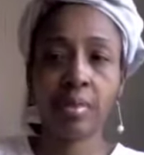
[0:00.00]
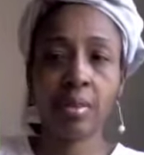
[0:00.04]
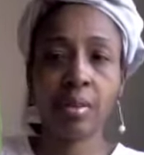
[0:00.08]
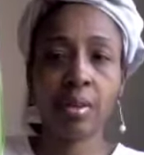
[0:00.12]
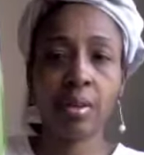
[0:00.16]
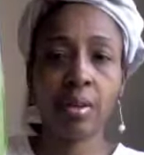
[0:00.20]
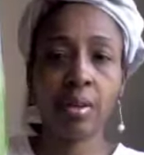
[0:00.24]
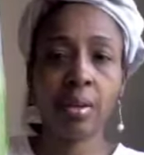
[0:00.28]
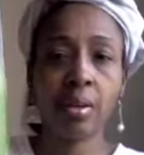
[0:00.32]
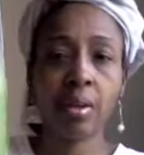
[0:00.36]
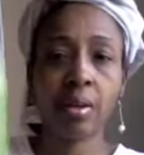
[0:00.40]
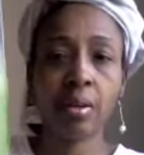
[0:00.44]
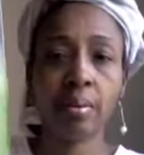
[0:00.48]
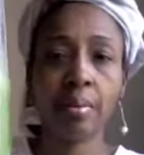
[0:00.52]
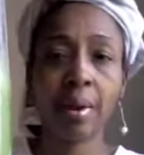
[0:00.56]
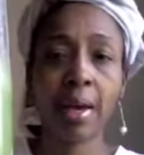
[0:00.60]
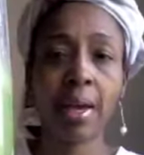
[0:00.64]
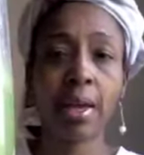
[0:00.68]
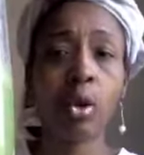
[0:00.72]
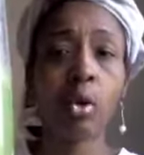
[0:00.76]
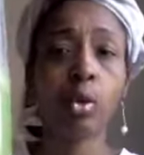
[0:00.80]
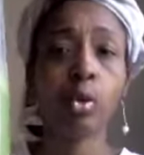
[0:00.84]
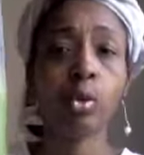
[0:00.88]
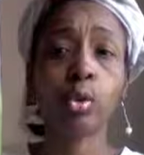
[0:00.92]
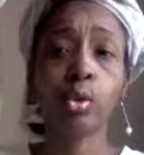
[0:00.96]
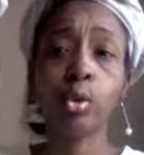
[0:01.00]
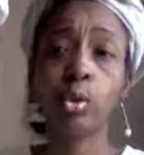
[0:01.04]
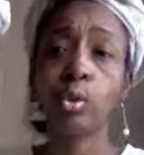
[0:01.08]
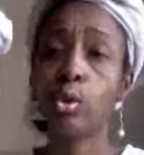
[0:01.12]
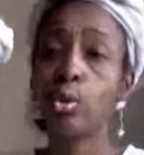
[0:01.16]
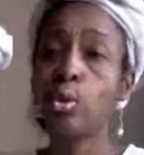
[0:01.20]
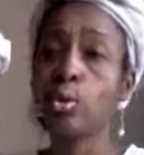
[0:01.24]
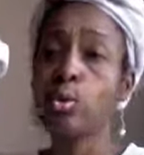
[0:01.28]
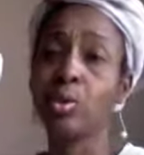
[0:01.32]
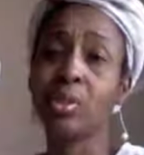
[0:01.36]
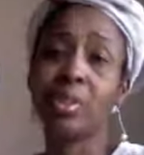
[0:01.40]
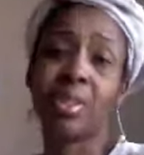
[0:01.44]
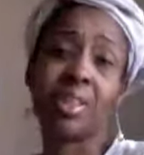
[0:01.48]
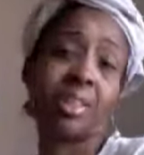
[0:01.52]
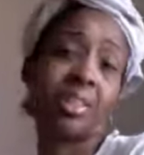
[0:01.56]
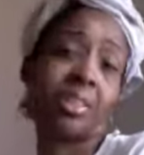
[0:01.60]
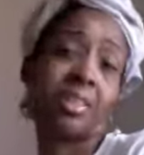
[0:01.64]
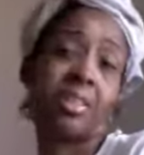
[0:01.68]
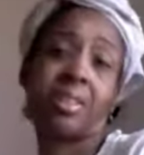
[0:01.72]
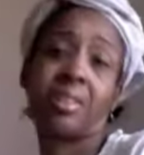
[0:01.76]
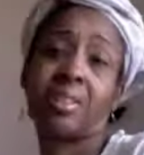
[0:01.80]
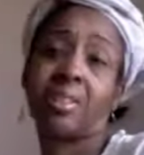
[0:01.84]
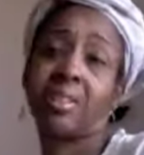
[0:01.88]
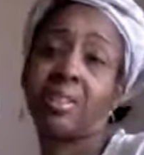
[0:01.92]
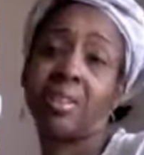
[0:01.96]
I also use
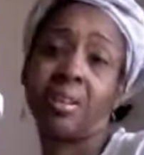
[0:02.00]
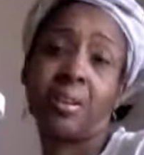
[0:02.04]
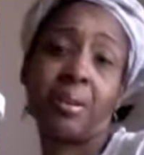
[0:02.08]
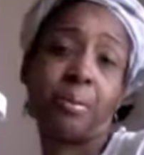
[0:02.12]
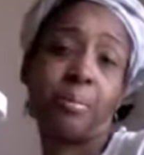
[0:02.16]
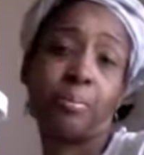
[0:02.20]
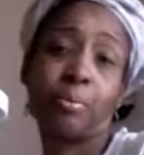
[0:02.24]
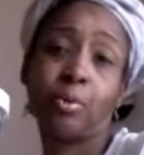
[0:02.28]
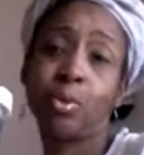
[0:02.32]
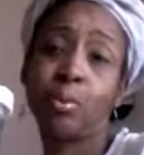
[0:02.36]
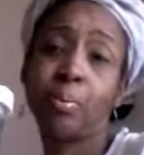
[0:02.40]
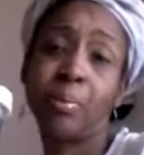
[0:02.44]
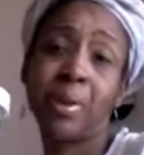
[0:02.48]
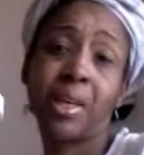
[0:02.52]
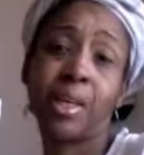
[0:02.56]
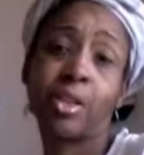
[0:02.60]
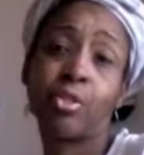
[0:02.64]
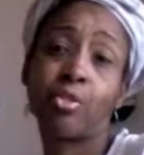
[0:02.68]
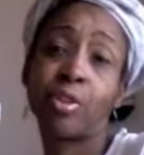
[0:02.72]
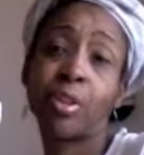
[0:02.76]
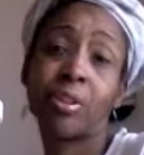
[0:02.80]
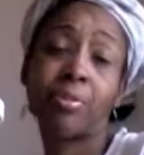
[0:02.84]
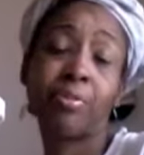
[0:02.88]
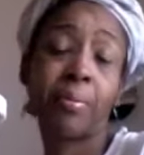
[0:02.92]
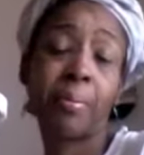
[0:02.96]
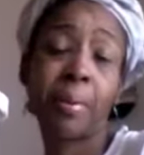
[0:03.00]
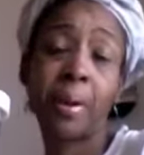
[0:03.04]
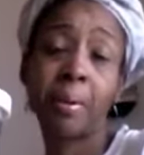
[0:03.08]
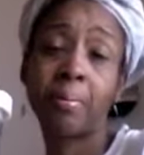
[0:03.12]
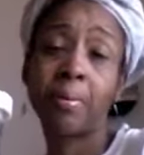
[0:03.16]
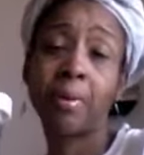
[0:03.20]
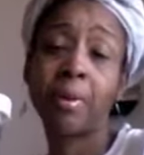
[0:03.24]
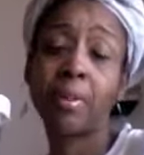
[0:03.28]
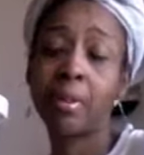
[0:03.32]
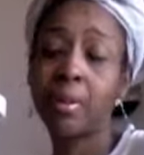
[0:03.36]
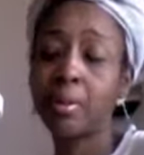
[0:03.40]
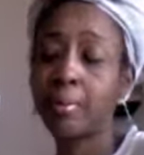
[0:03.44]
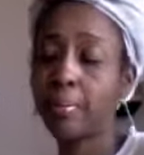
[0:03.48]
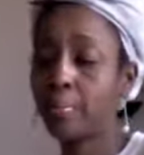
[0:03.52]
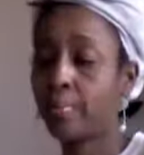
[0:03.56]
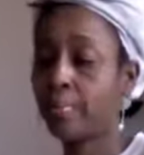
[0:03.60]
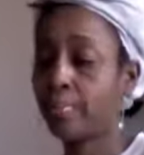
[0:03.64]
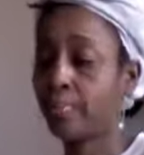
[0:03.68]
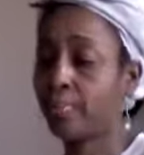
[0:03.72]
this to make a drink for my brother.